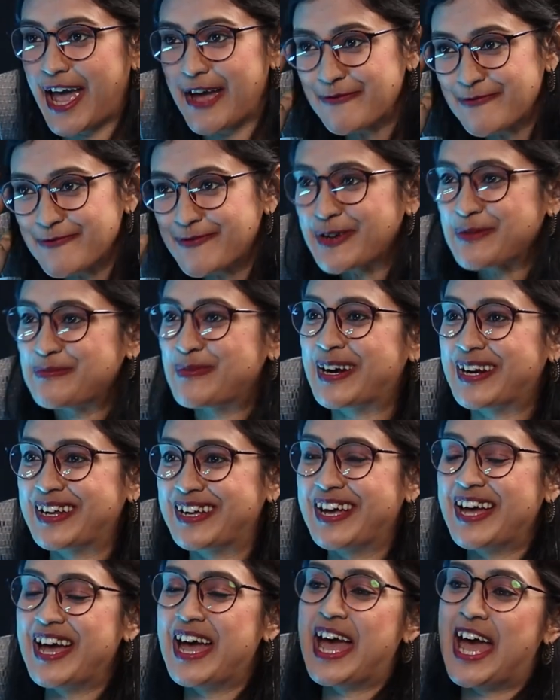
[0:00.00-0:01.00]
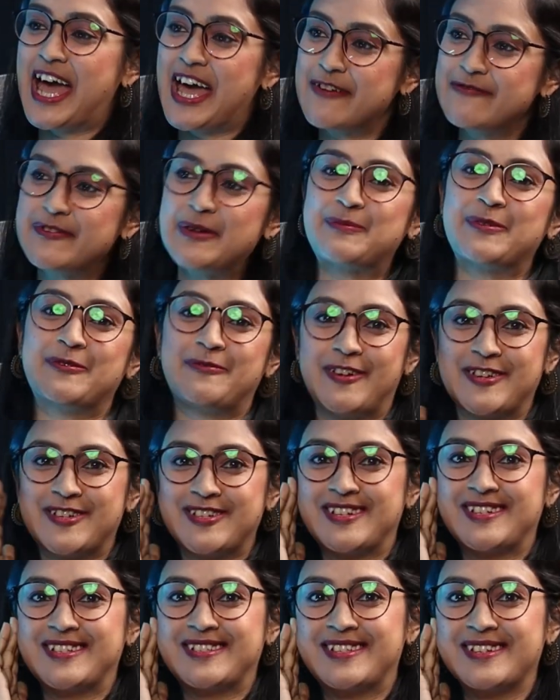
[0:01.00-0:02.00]
every
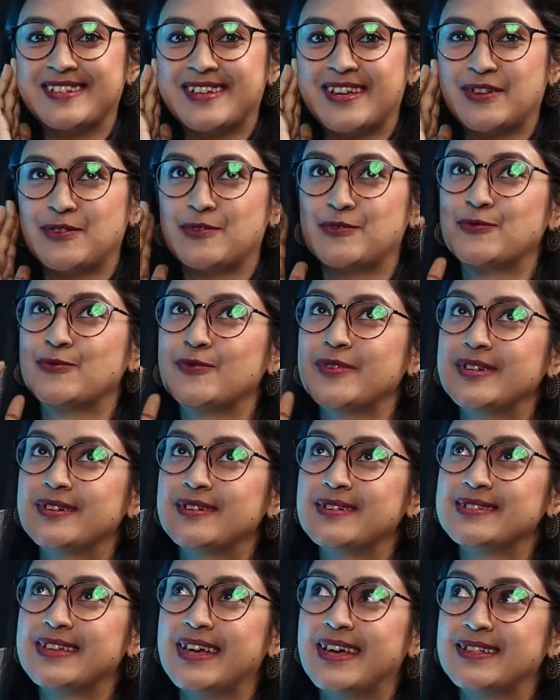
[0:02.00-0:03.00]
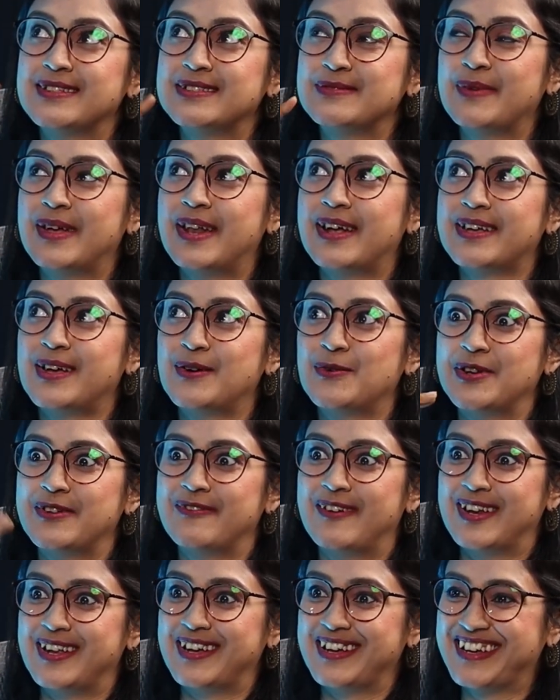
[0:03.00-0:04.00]
professional is thinking, 2 years hence, mera kya hone
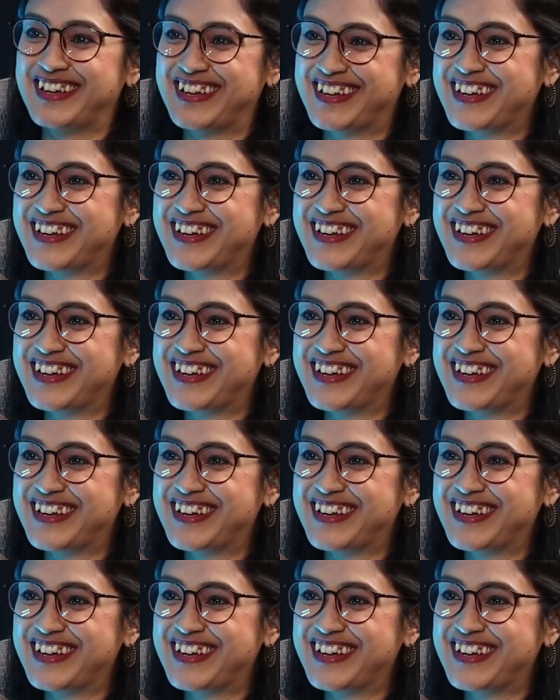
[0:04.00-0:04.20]
wala hai?